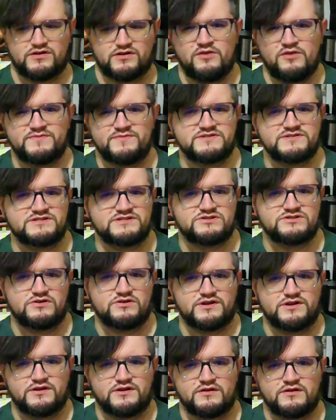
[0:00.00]
I hope you
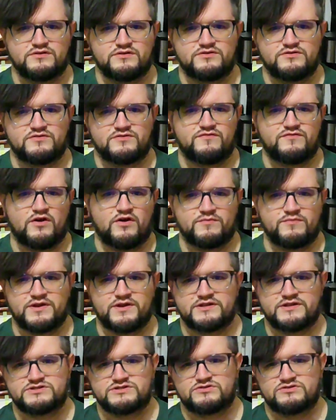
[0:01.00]
enjoyed. You can follow me
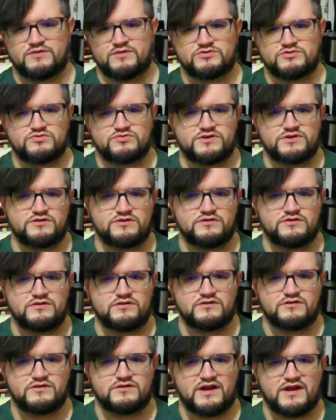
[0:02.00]
on Instagram or Twitter
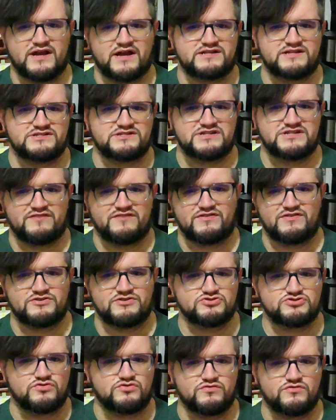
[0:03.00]
at
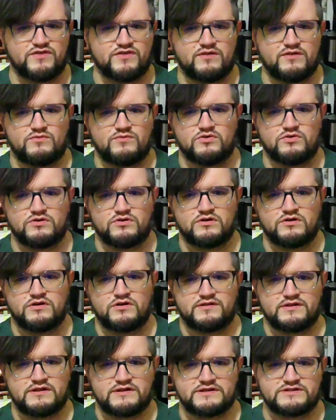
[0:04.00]
chef_Valmore.
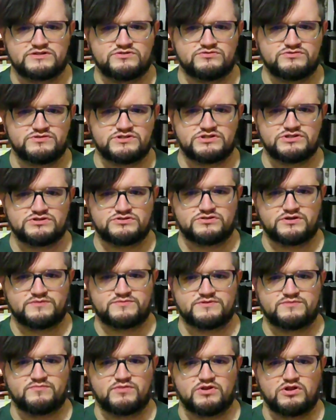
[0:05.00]
The links are in the
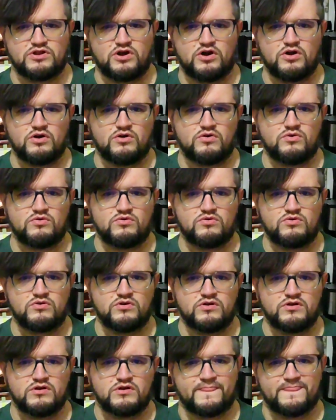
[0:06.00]
description below.
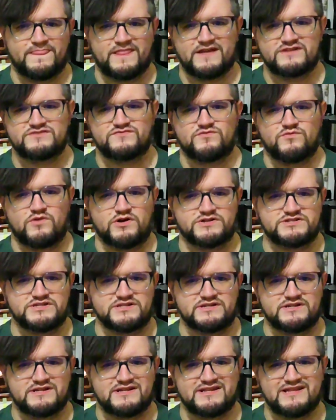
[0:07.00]
Thanks for
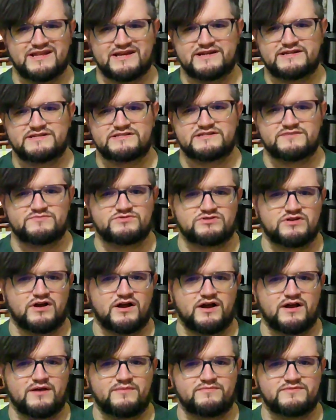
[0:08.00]
watching. Like,
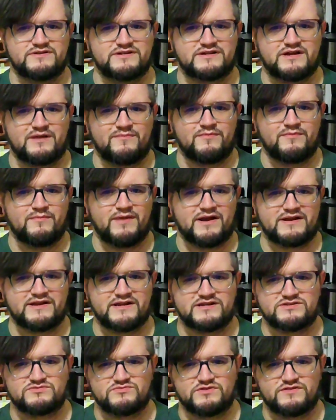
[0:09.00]
subscribe, and come on back
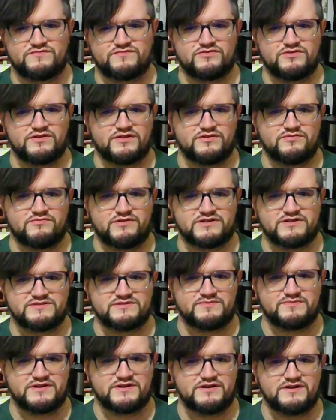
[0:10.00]
next week for another
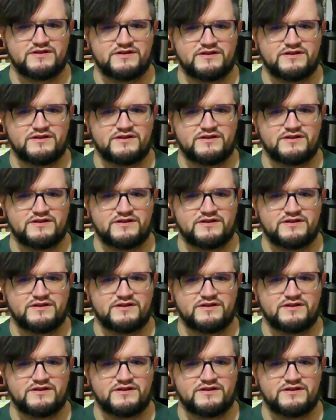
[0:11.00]
recipe.